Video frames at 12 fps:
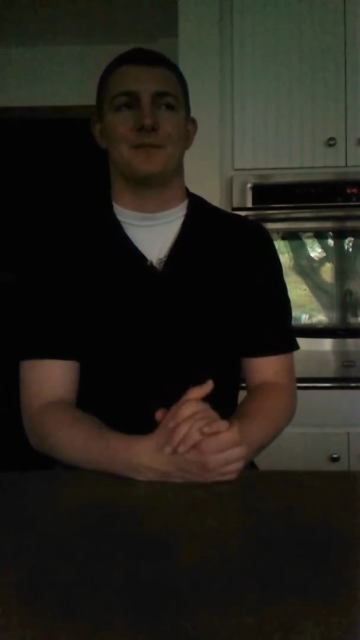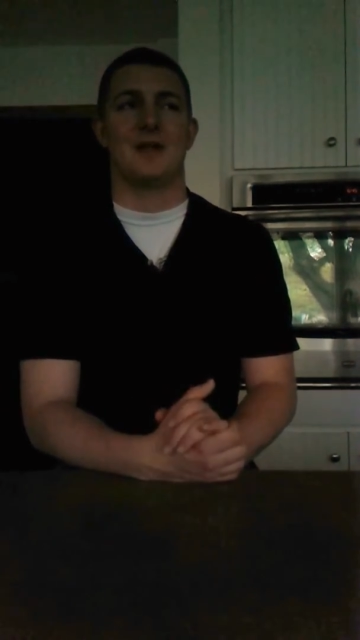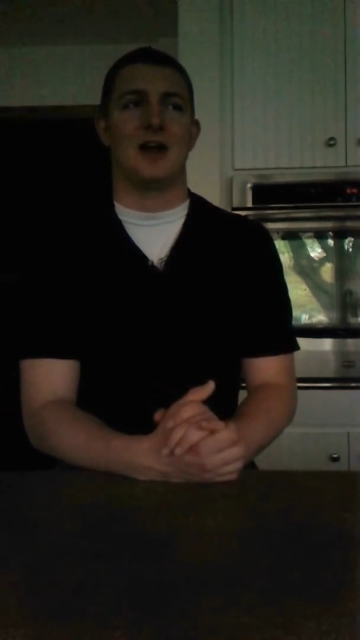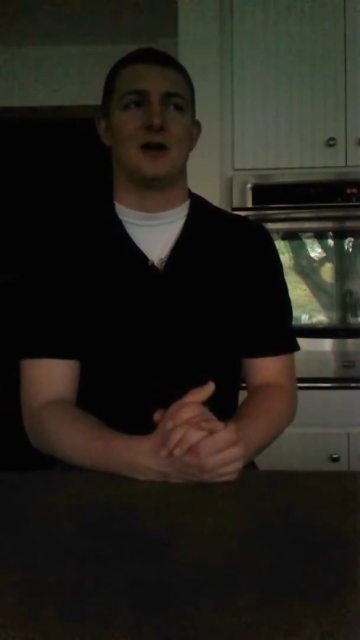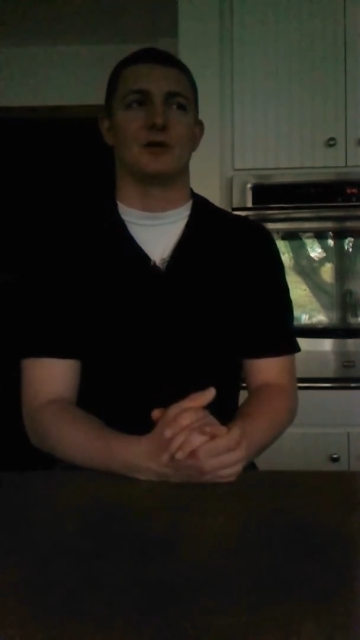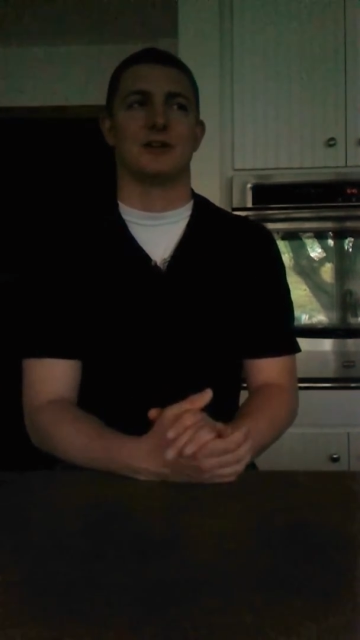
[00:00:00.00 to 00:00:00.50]

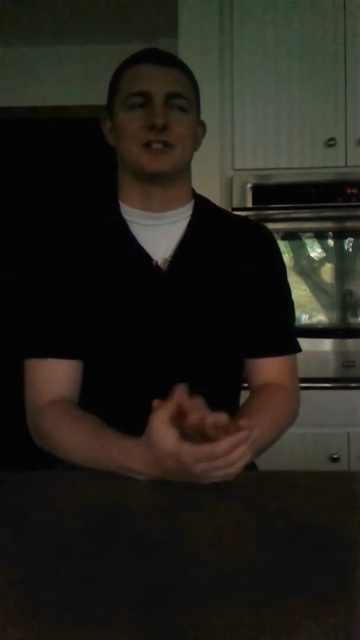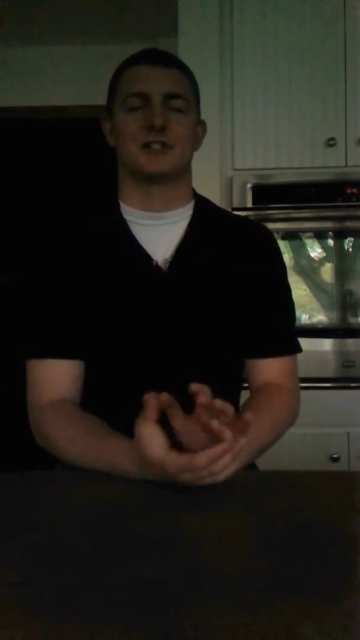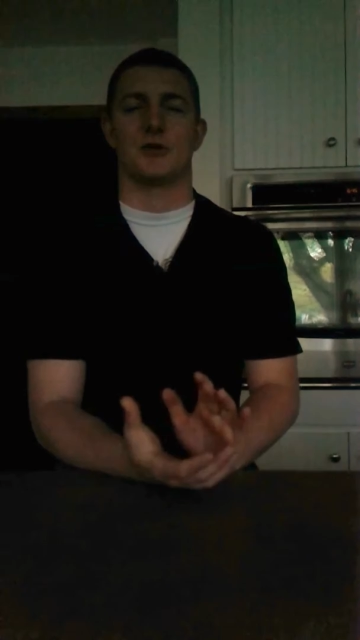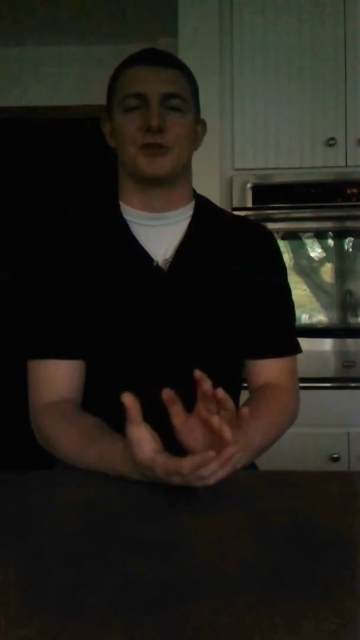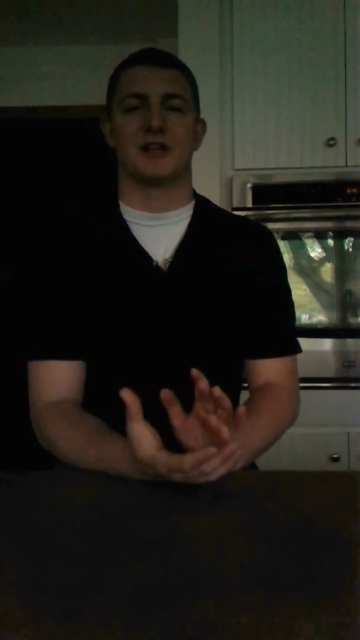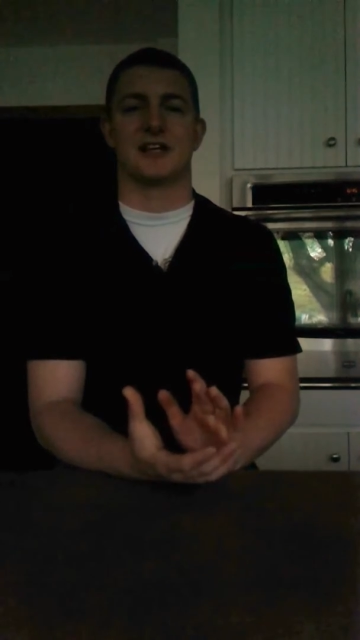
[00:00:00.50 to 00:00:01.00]
I really just
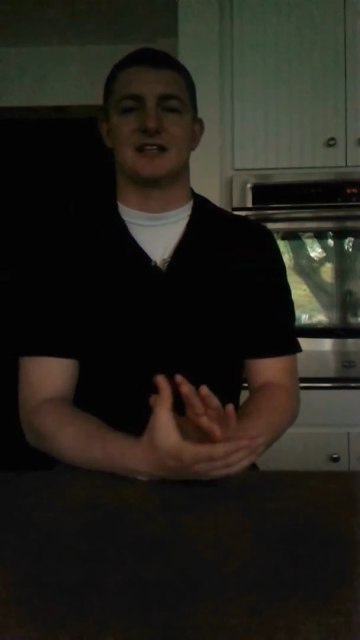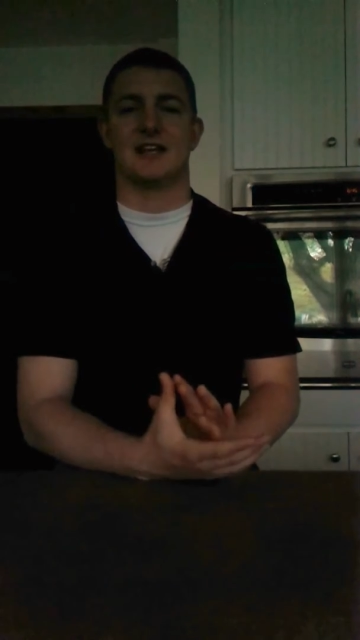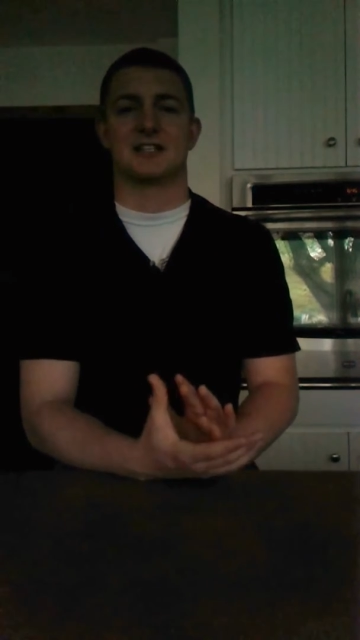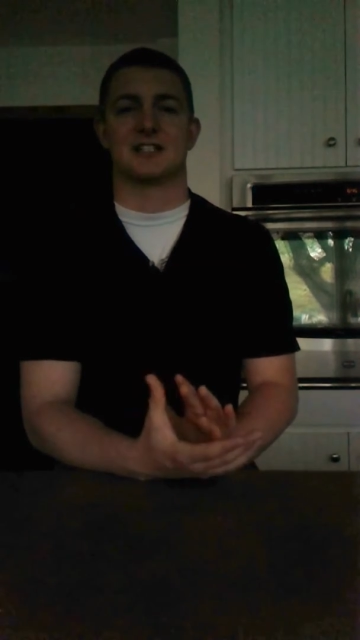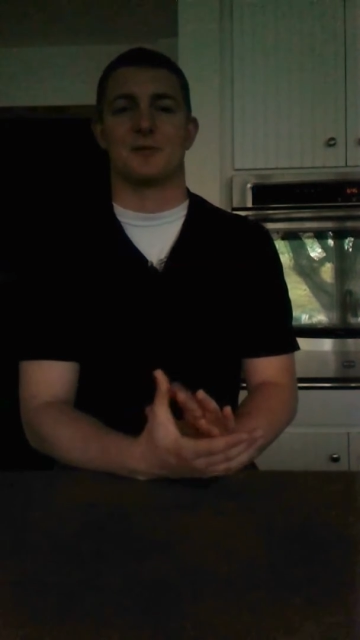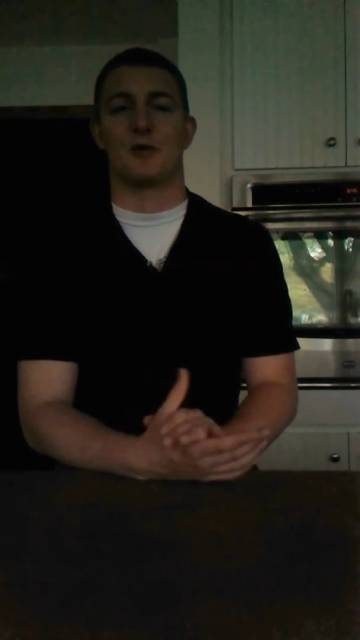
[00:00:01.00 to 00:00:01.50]
don't think it
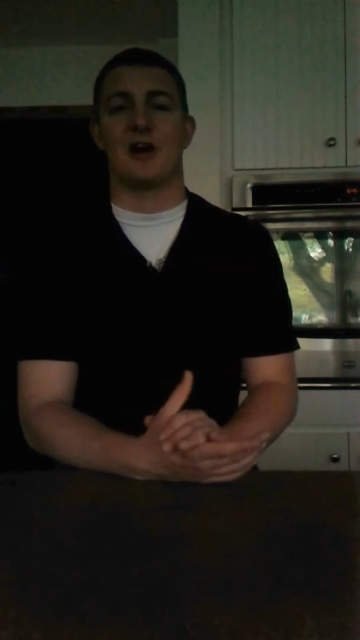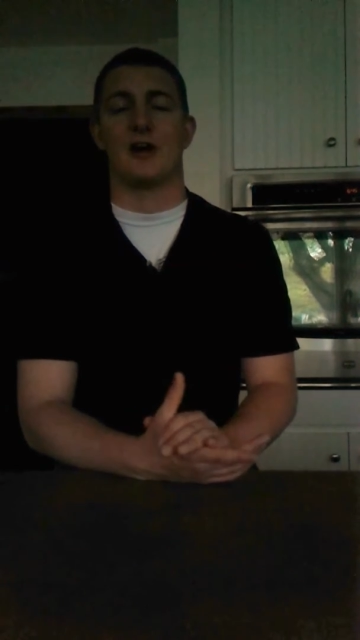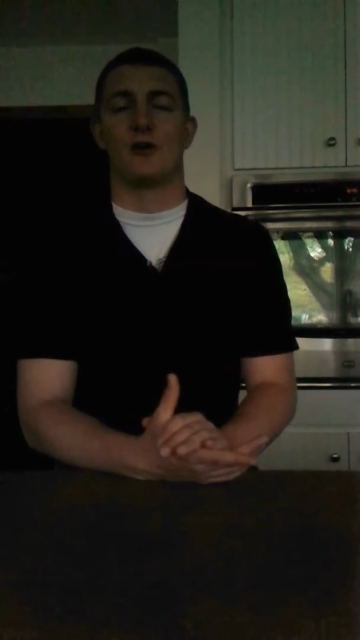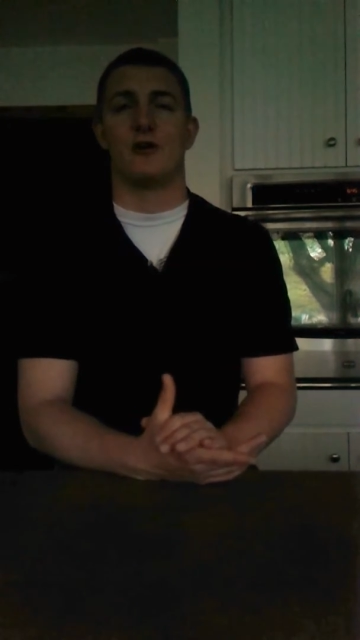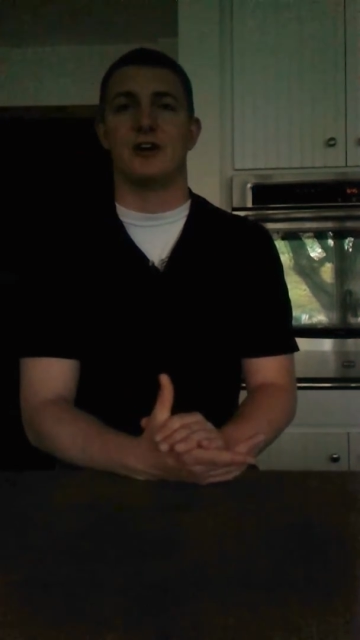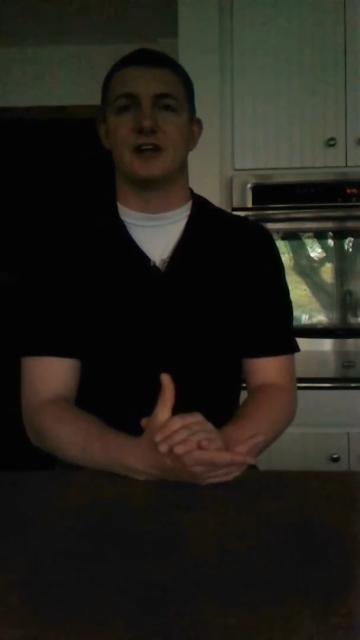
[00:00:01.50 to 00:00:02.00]
takes a
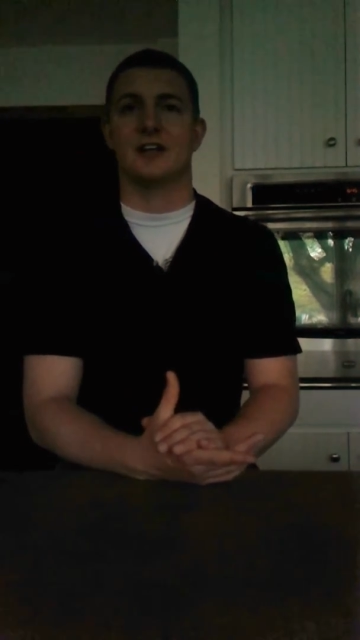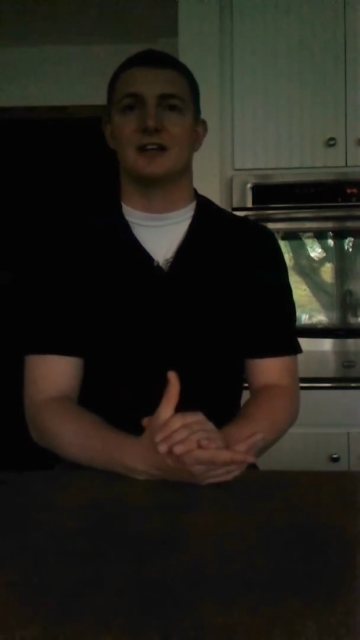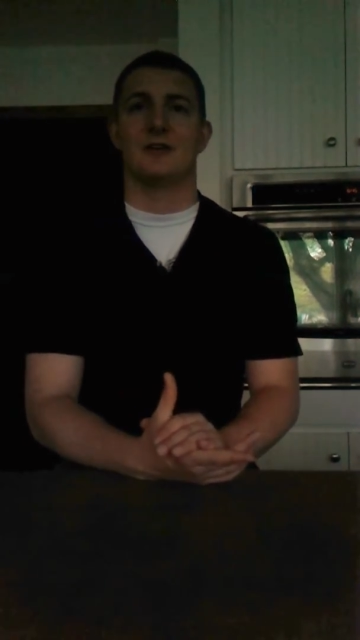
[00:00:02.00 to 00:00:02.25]
priority,